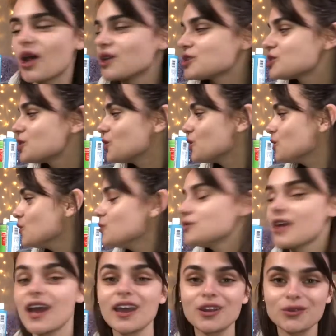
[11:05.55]
I'll show you
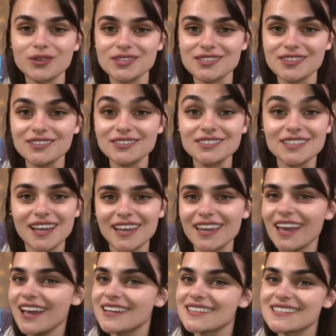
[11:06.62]
the end result, I
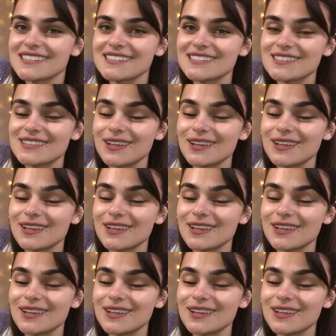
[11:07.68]
guess.